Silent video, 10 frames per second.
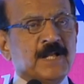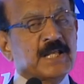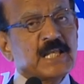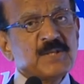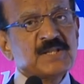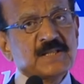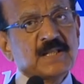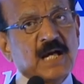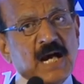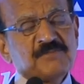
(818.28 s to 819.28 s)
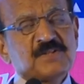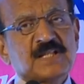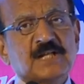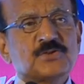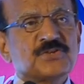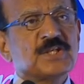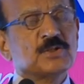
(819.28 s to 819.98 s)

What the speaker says: Even after that, you see,